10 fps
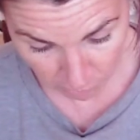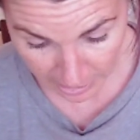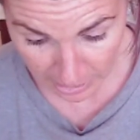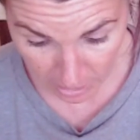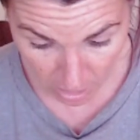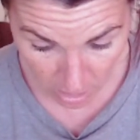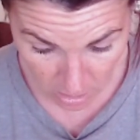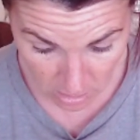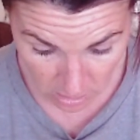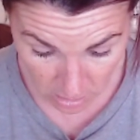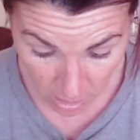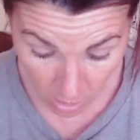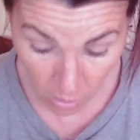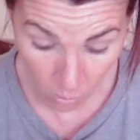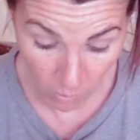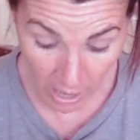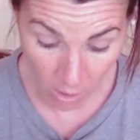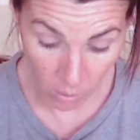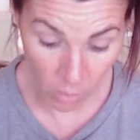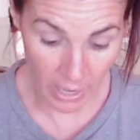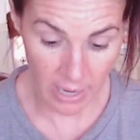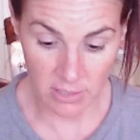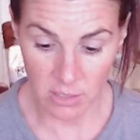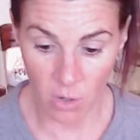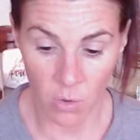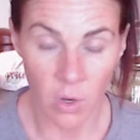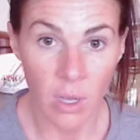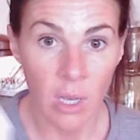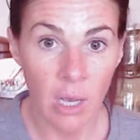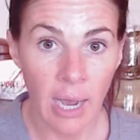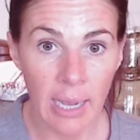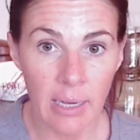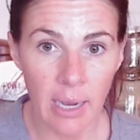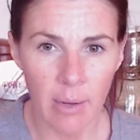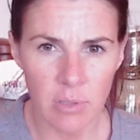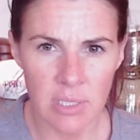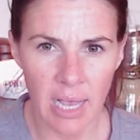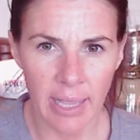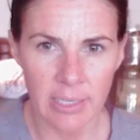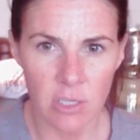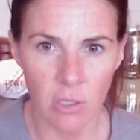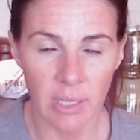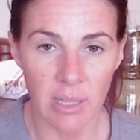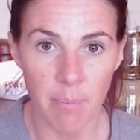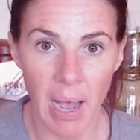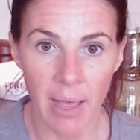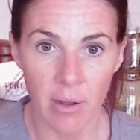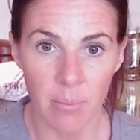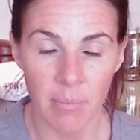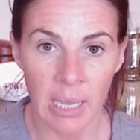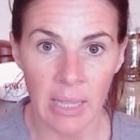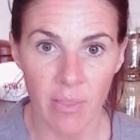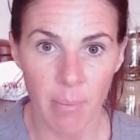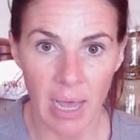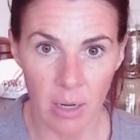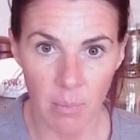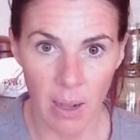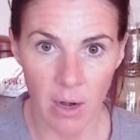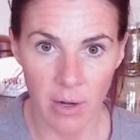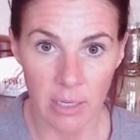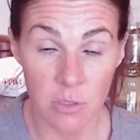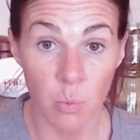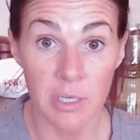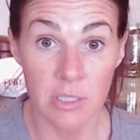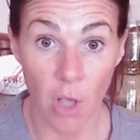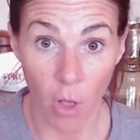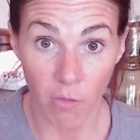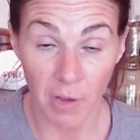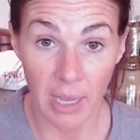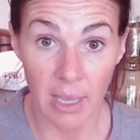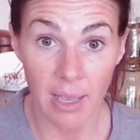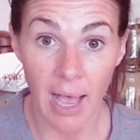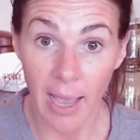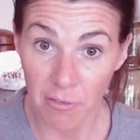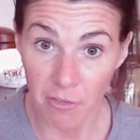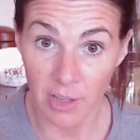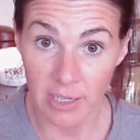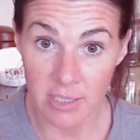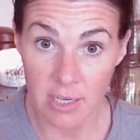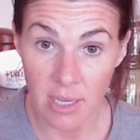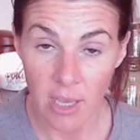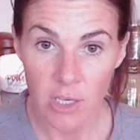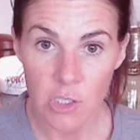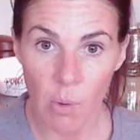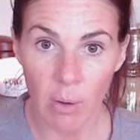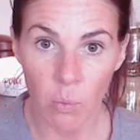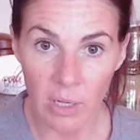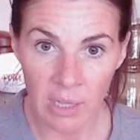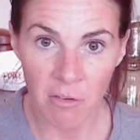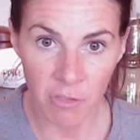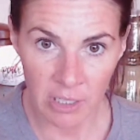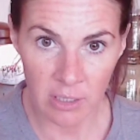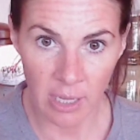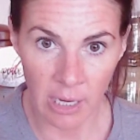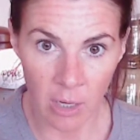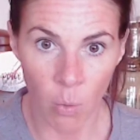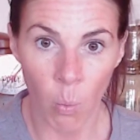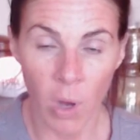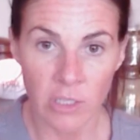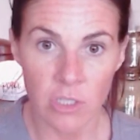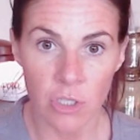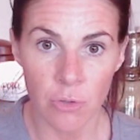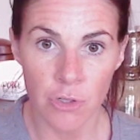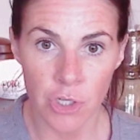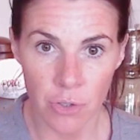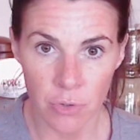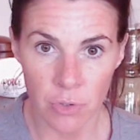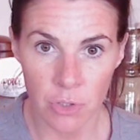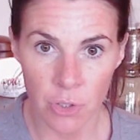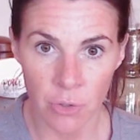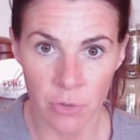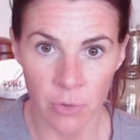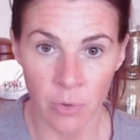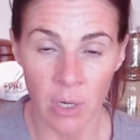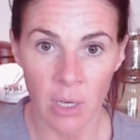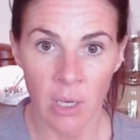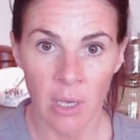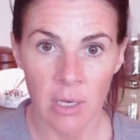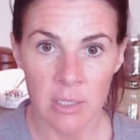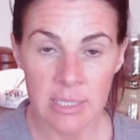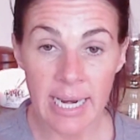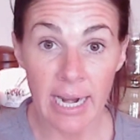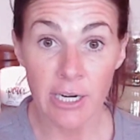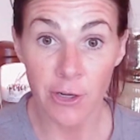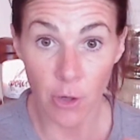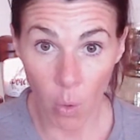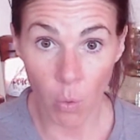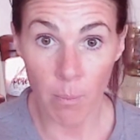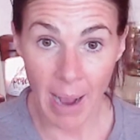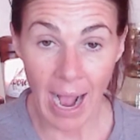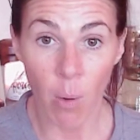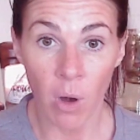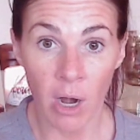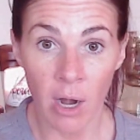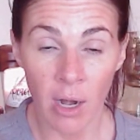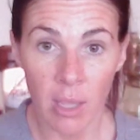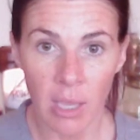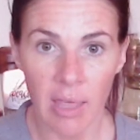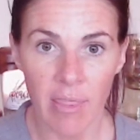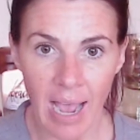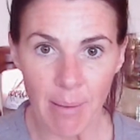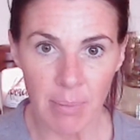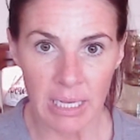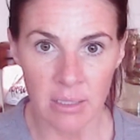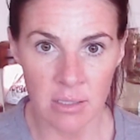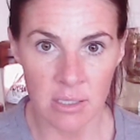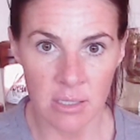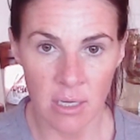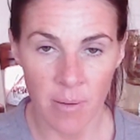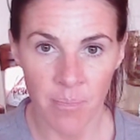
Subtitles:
Reading cards. Oh, wow. Okay, so I was guided to look at the bottom, and the bottom card is Resolving Conflict. So I really feel like once you choose to stand in your own power, and that means